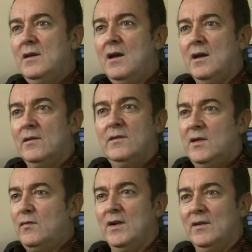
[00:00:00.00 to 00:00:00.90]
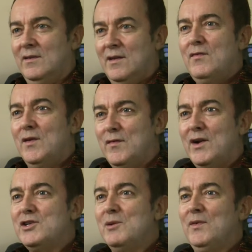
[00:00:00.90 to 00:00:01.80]
Yeah, definite definite yeah.
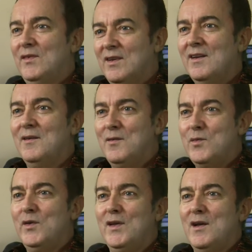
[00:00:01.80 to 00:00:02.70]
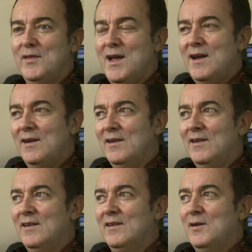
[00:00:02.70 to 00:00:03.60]
friendships uh, rose out of that and
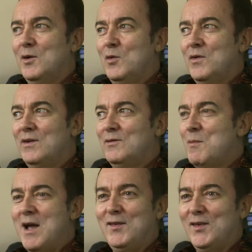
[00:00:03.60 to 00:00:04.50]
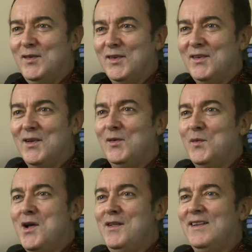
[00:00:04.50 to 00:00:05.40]
uh, romances as,
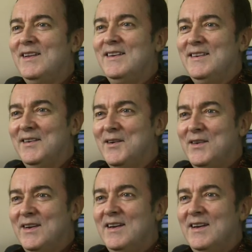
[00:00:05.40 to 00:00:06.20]
well. Did know? any